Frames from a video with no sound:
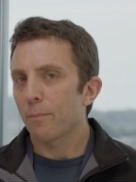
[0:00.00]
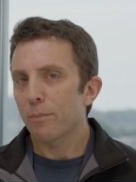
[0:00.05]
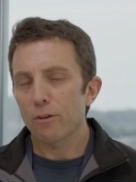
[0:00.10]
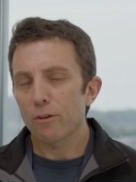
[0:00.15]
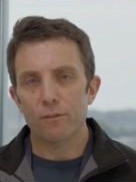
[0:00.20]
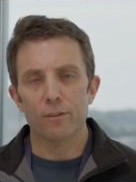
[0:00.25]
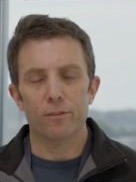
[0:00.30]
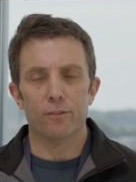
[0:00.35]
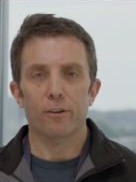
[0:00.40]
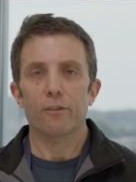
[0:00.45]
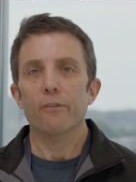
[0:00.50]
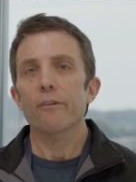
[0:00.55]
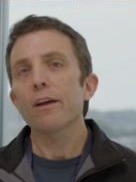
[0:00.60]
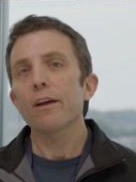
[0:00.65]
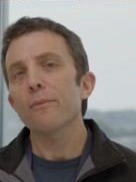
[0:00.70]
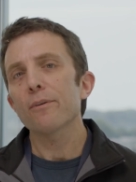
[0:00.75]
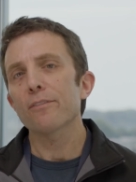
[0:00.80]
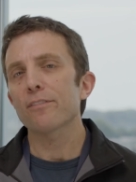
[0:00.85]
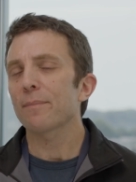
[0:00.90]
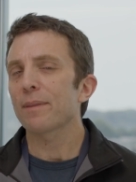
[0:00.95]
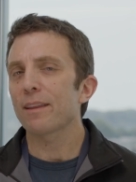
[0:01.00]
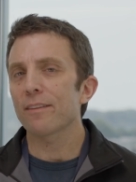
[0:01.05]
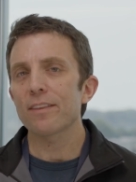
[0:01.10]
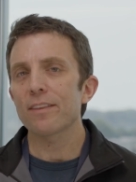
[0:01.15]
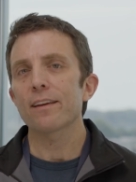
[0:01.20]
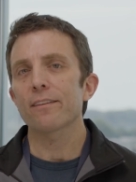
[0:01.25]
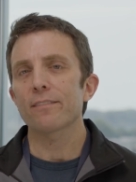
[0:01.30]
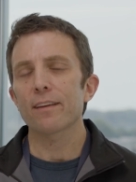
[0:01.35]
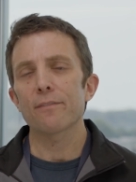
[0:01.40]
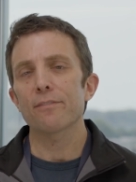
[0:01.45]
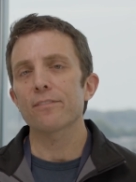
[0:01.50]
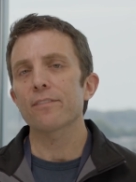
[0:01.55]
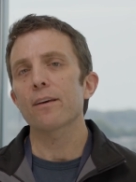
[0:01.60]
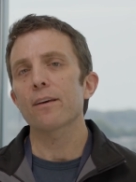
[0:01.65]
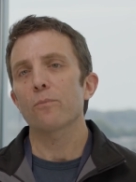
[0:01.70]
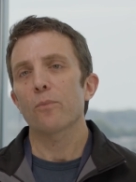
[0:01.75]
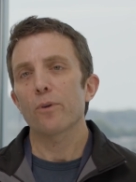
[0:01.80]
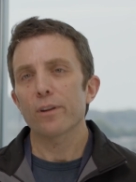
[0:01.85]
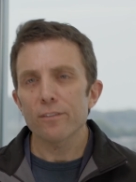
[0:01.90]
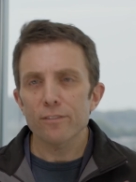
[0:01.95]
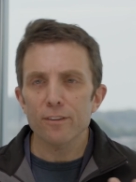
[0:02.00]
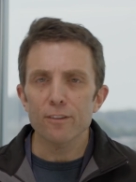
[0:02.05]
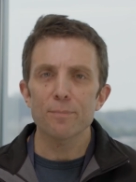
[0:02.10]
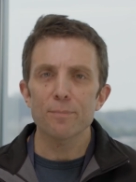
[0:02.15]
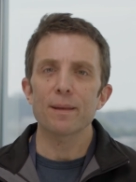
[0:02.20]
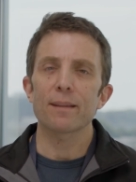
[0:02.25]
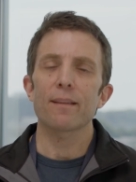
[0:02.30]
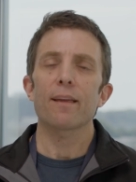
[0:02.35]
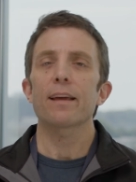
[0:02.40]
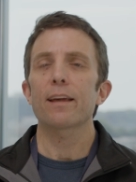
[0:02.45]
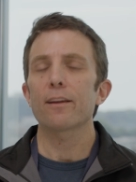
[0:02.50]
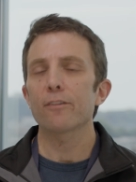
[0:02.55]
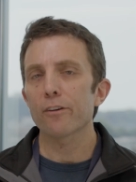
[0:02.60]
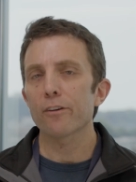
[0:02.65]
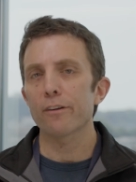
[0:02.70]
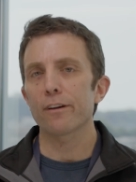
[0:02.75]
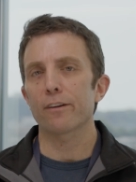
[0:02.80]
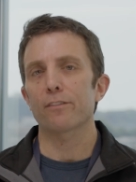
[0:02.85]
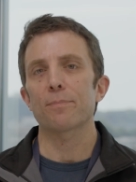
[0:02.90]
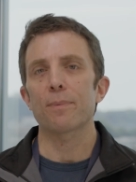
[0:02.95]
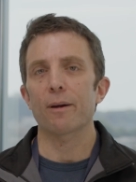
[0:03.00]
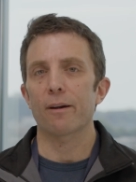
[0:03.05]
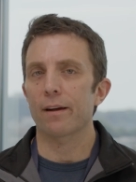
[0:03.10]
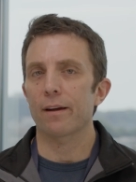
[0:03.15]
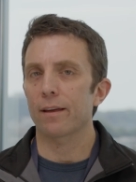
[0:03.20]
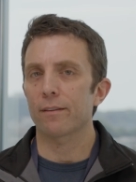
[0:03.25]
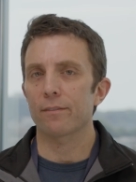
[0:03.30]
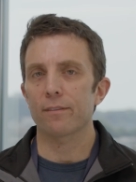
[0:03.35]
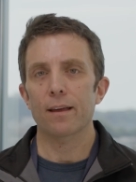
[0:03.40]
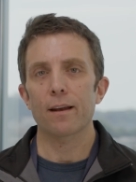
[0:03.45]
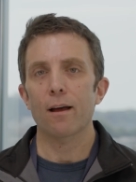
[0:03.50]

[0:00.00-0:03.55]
Do you disagree with some of the things I've said? What has this been like in your experience?